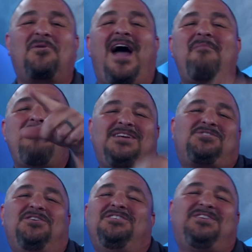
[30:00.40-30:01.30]
wrap. Make
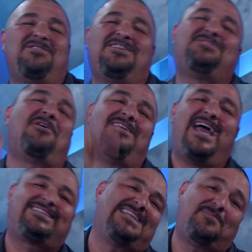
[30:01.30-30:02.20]
sure you tune in to our
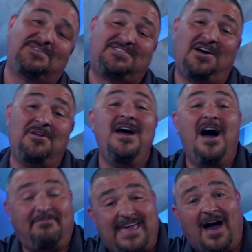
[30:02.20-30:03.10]
next episode
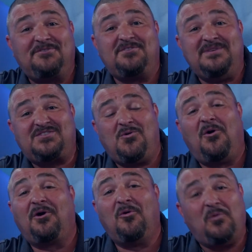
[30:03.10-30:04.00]
of Councilman's
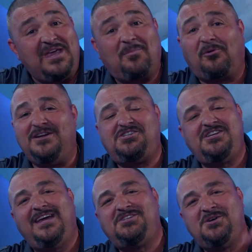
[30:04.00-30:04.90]
Corner. We
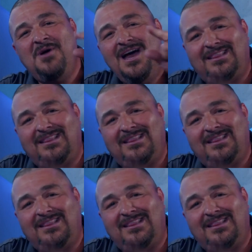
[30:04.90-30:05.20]
appreciate you.